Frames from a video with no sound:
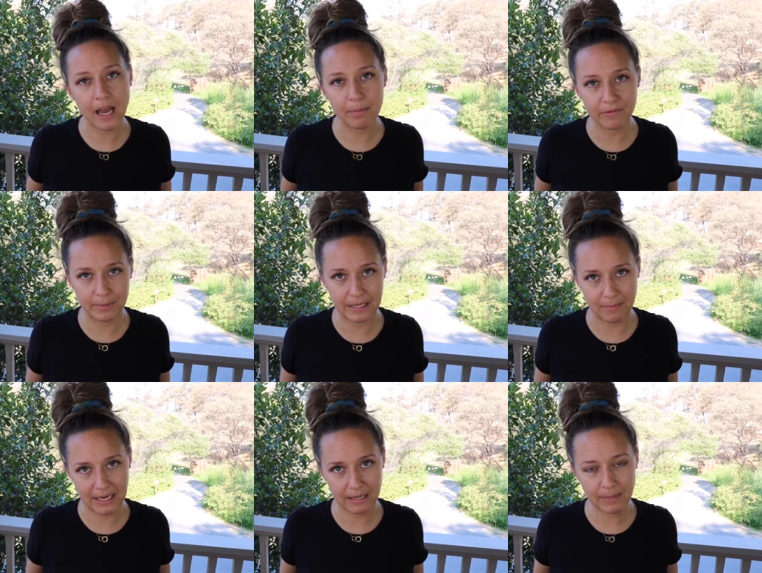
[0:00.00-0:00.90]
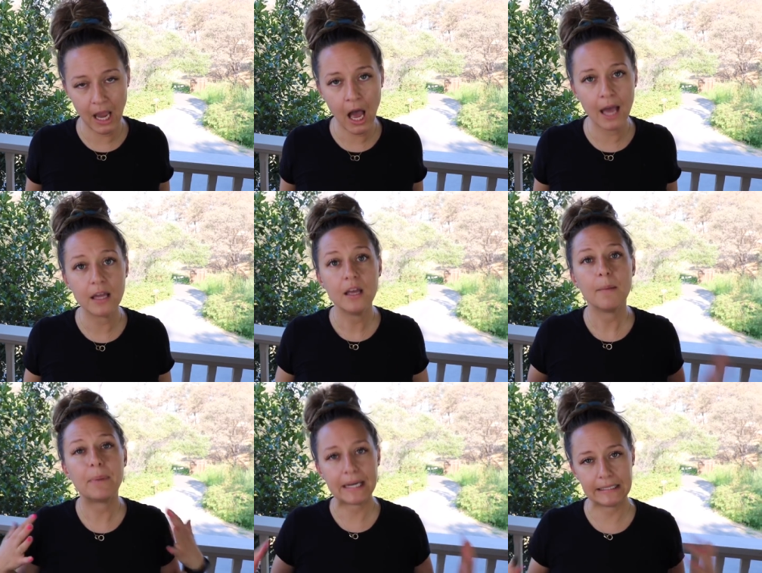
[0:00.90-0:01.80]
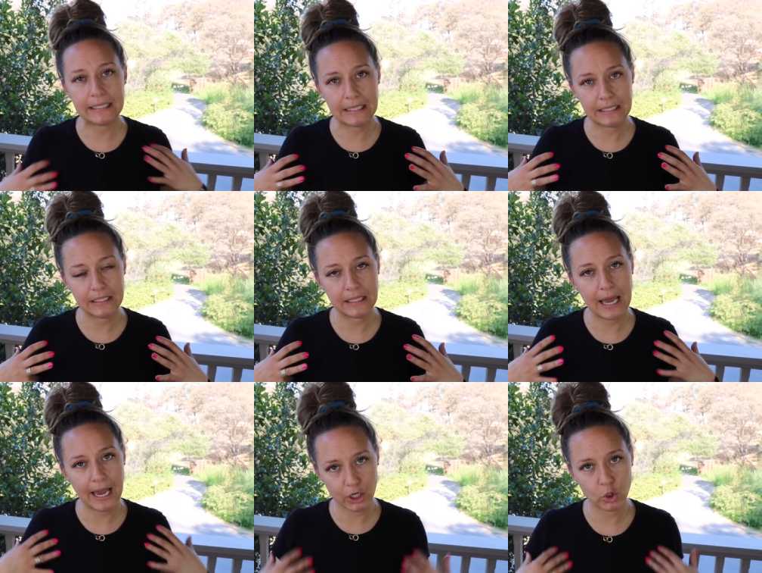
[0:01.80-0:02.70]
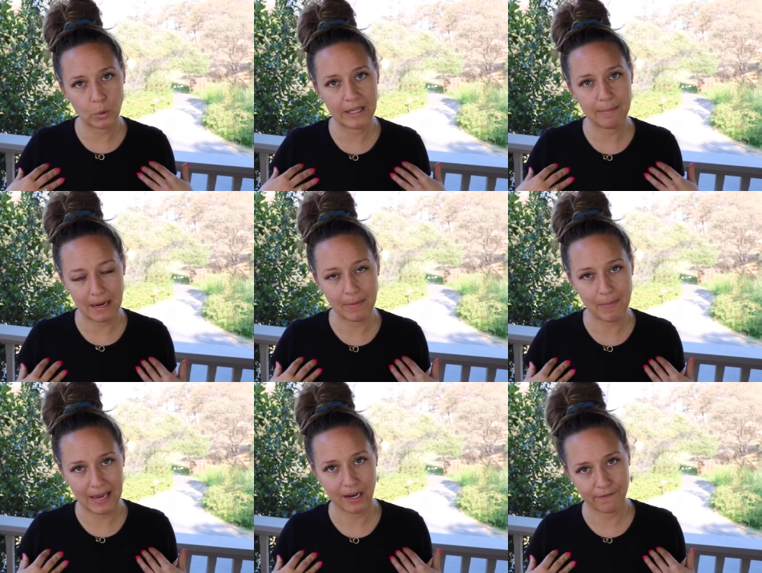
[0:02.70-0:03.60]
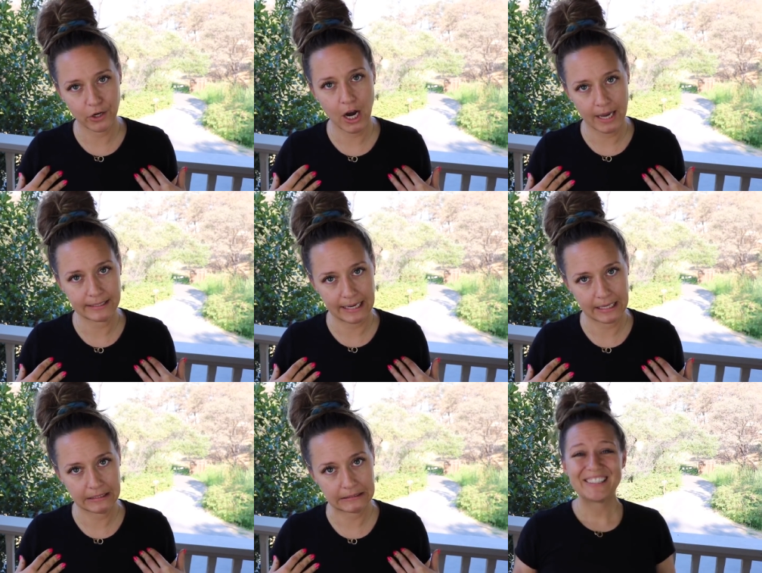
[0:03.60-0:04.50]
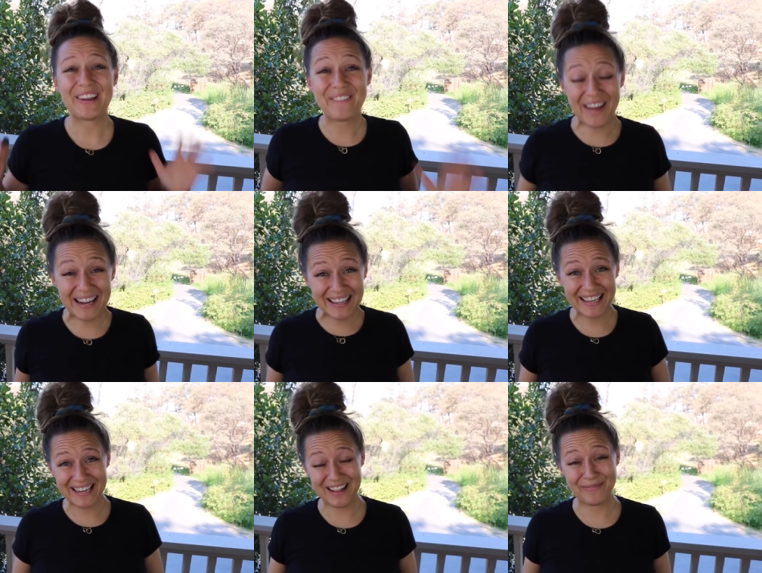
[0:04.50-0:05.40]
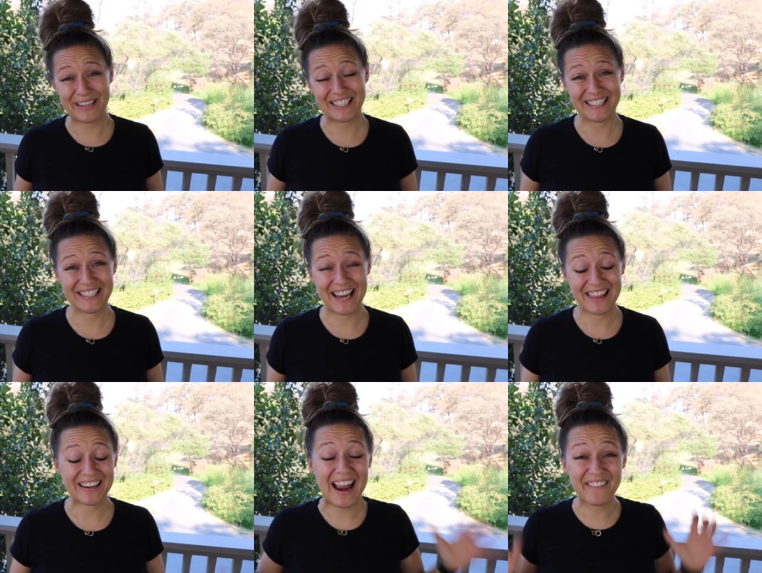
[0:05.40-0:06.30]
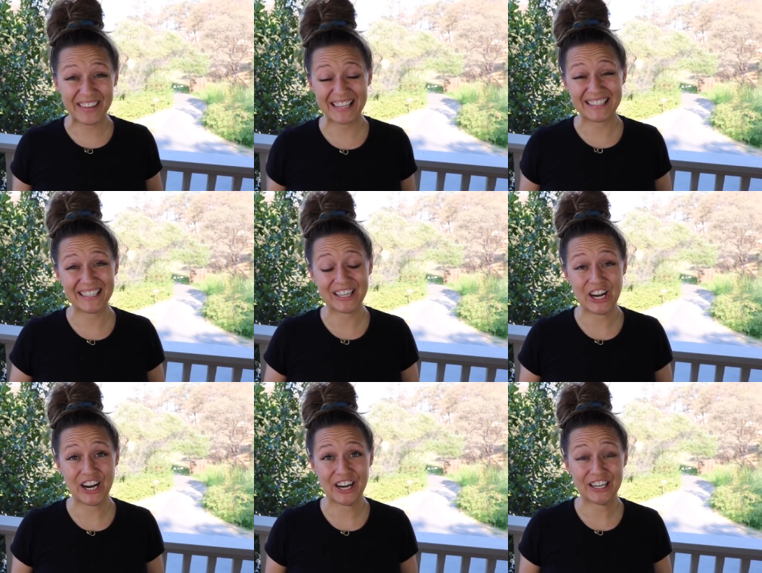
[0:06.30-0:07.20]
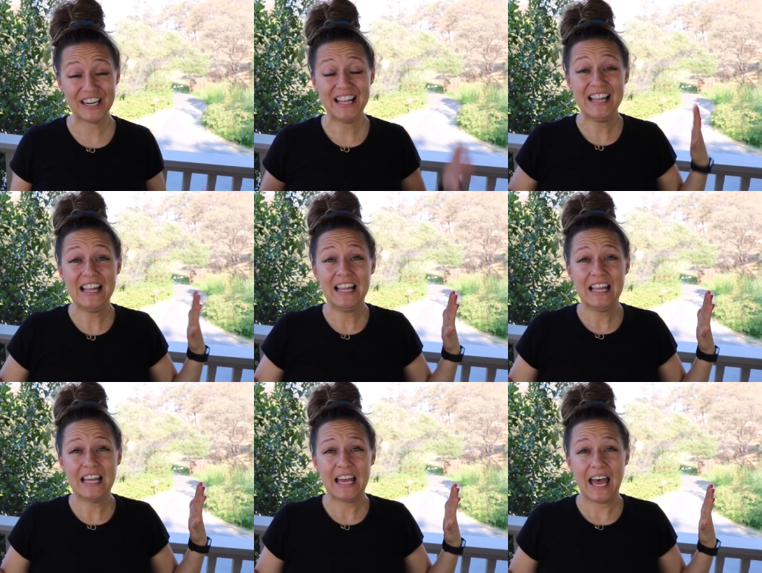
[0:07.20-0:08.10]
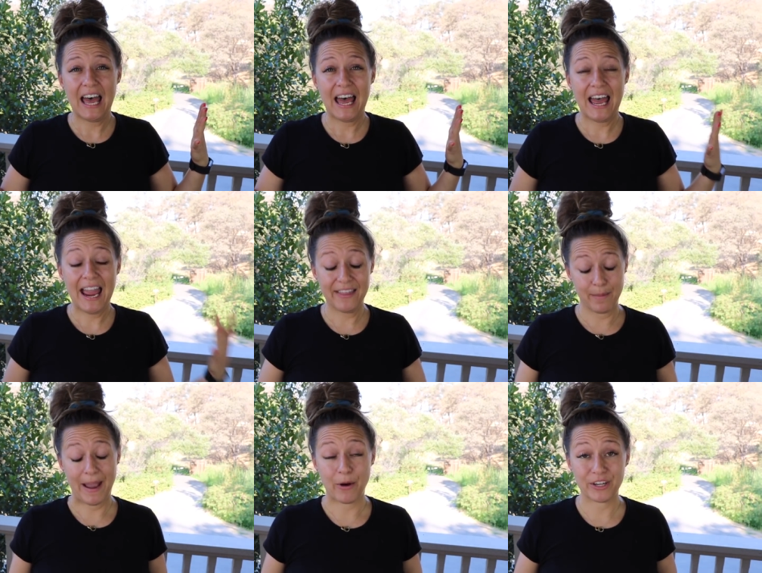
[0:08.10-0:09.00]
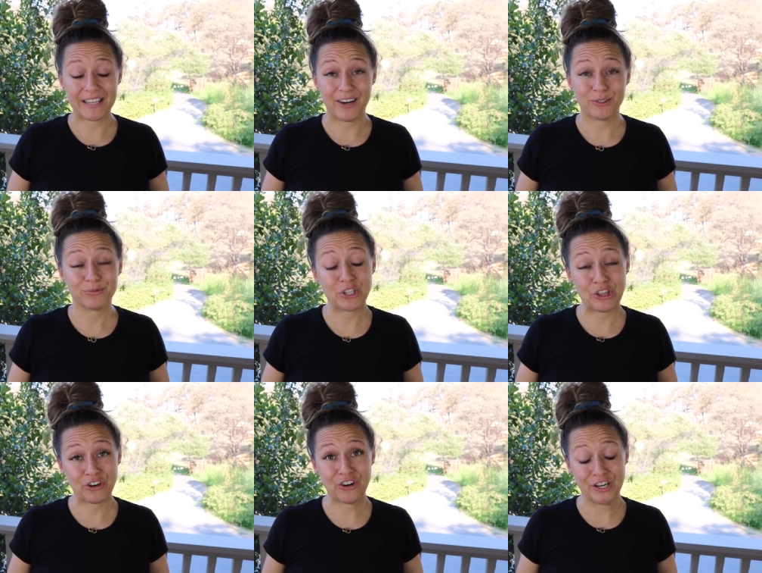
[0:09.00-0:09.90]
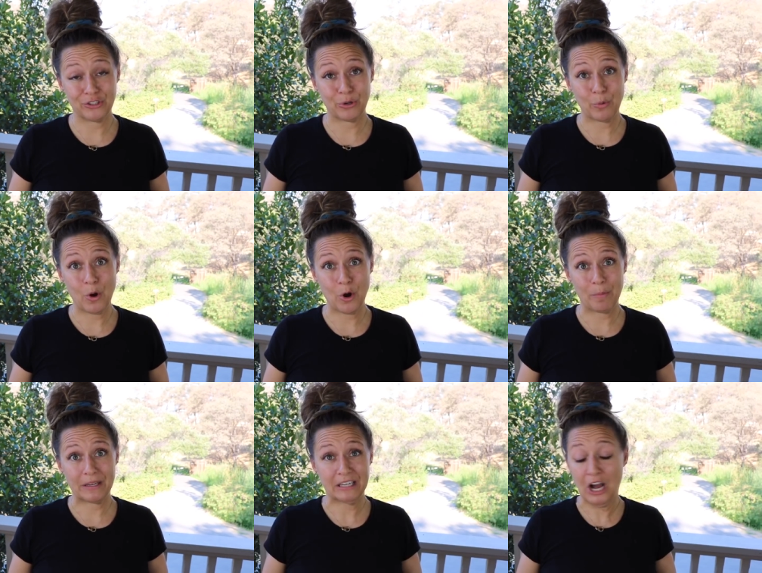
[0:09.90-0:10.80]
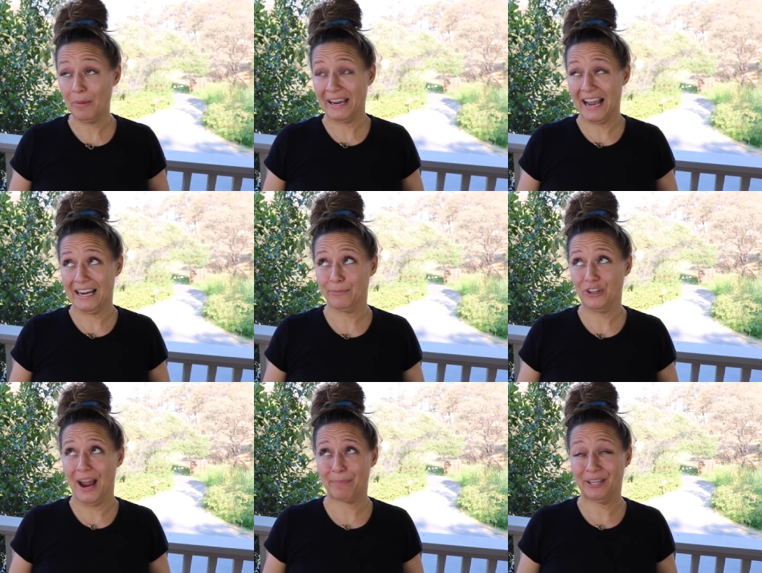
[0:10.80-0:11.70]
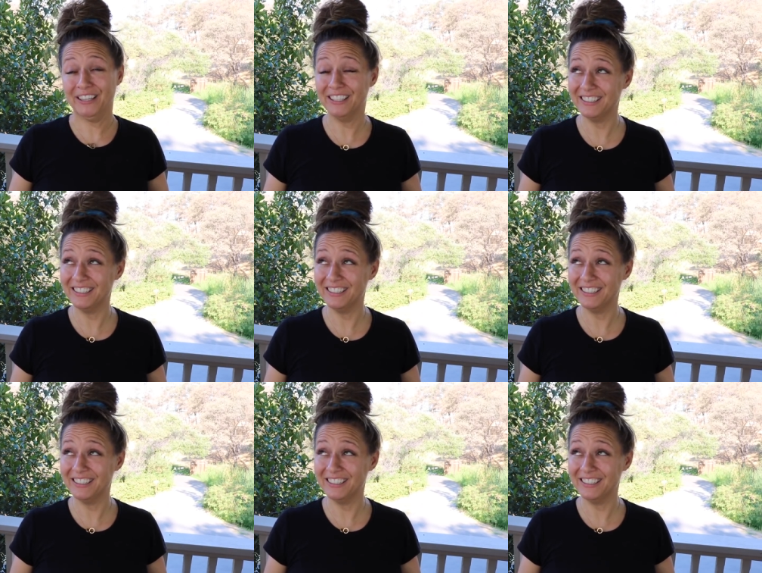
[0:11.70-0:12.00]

top of me making me hot, but it did actually make me panic for a hot second. So I finally get all of my shit together, everything's in the car, and the power's out, so the garage door won't open. Oh my God, I'm trapped.